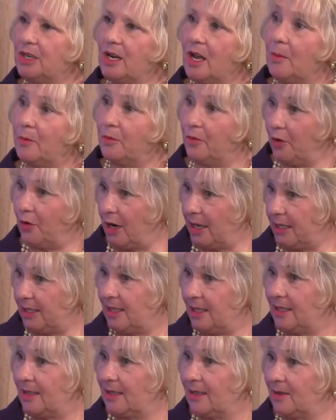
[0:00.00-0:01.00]
up
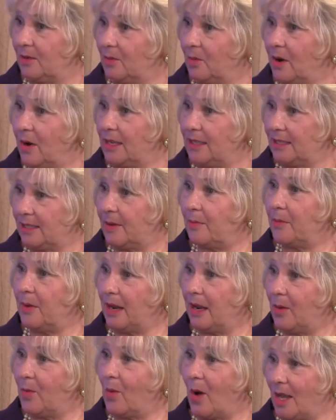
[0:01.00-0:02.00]
front when
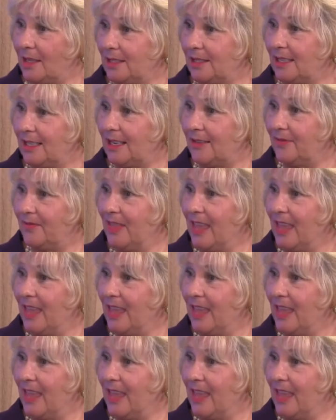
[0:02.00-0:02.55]
somebody wants it.